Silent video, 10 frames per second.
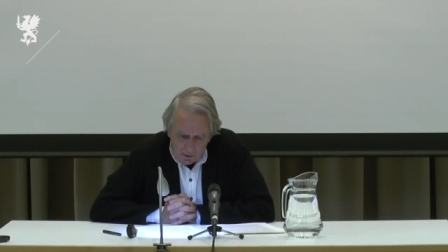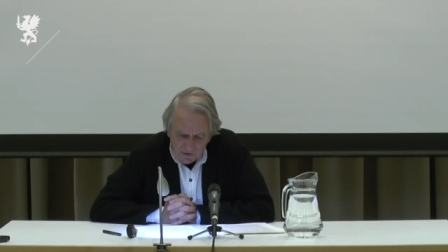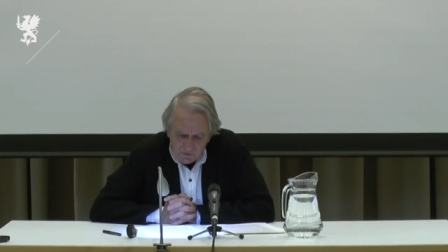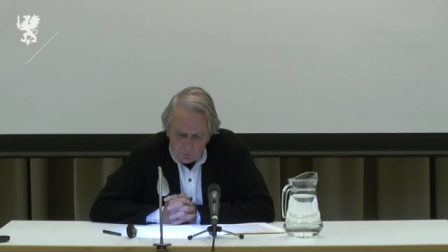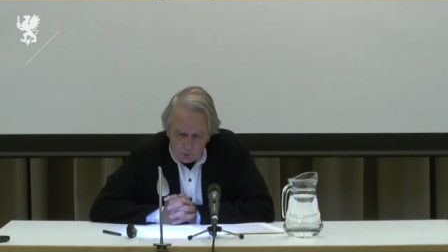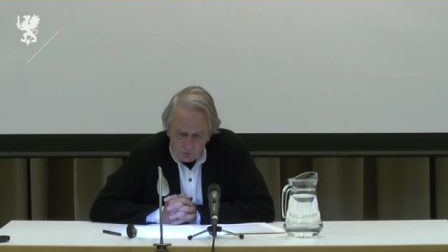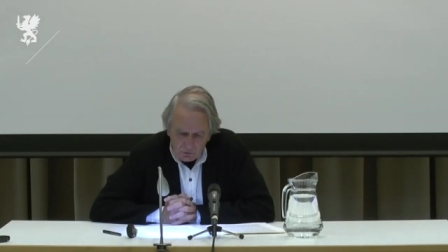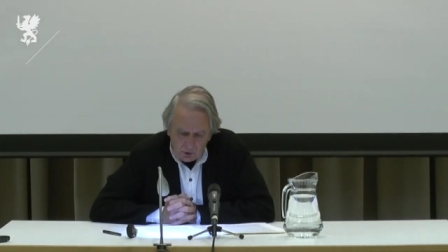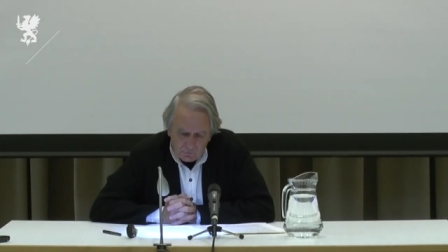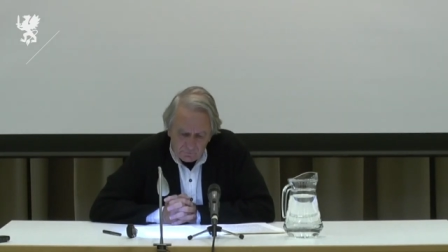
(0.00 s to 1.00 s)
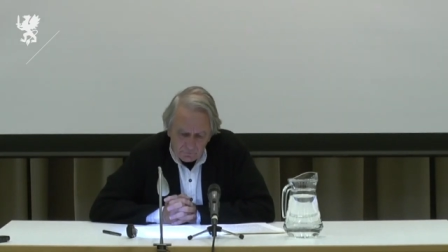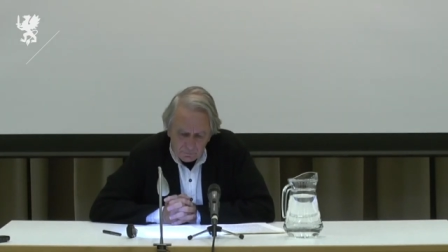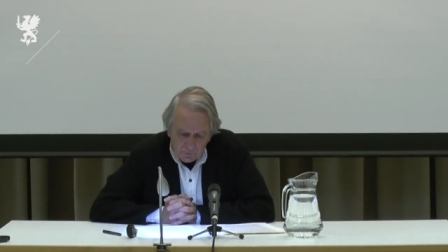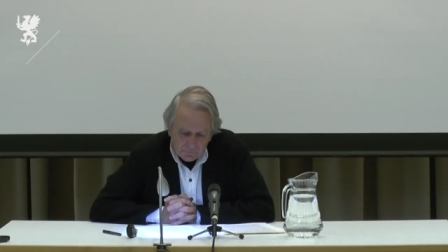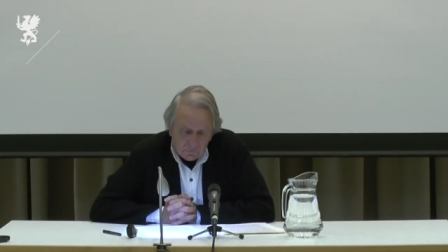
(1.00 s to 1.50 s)
I spoke of
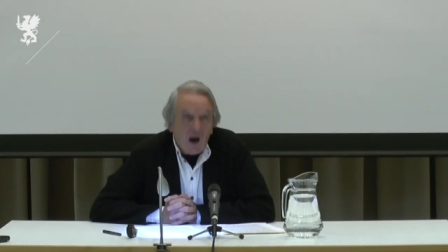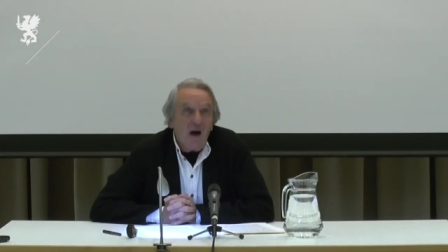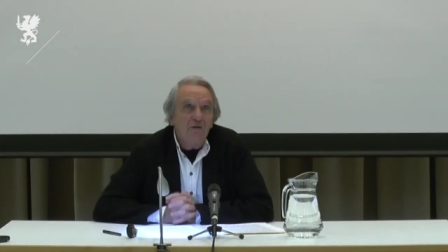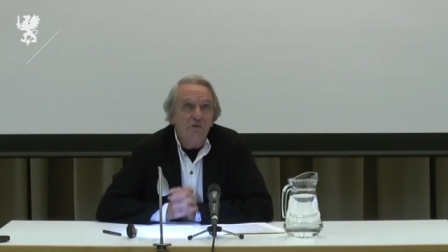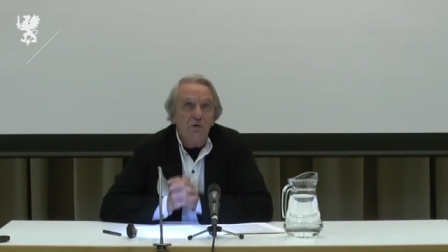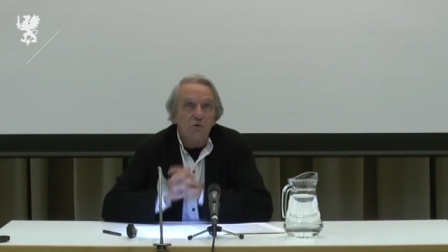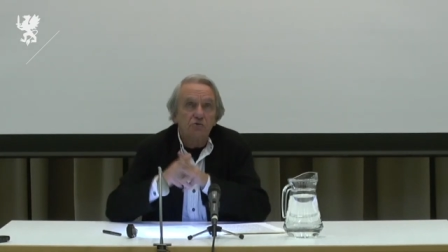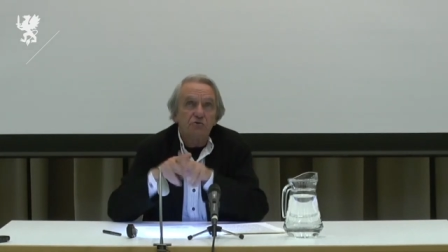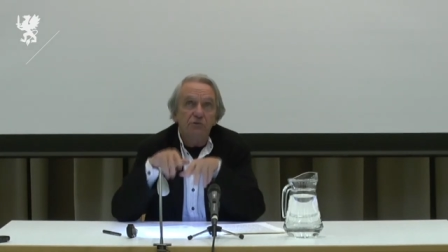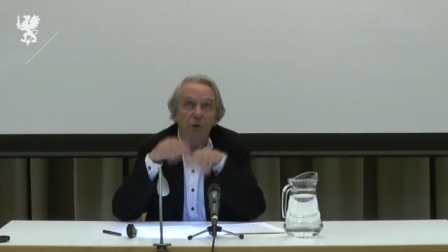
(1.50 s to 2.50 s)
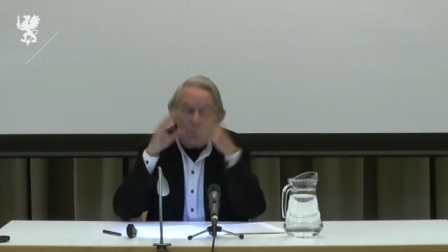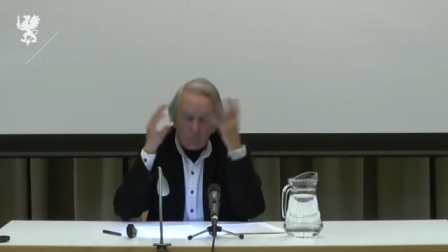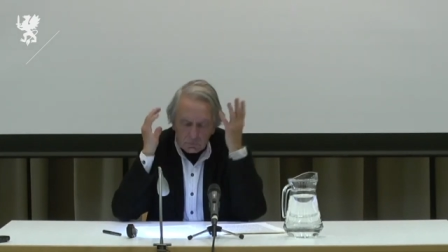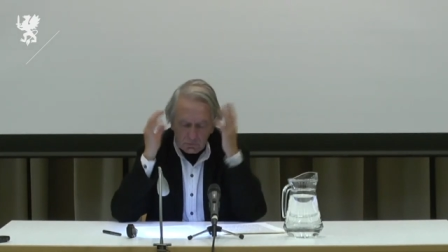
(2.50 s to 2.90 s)
an archaeology, or